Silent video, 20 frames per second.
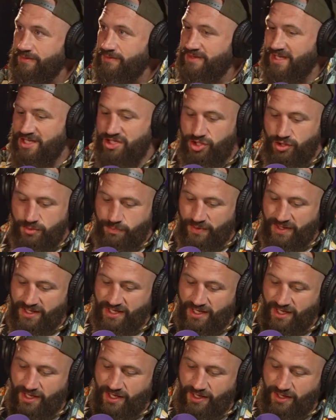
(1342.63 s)
There should
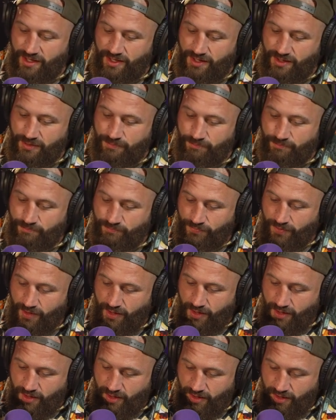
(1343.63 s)
be. Um,
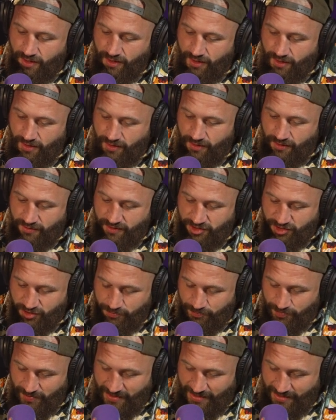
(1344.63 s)
there
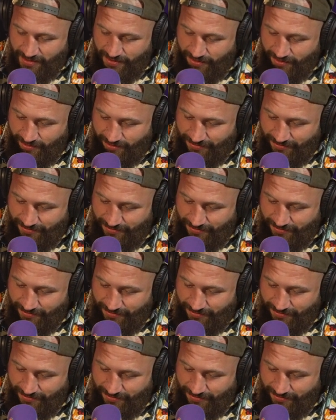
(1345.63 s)
should be.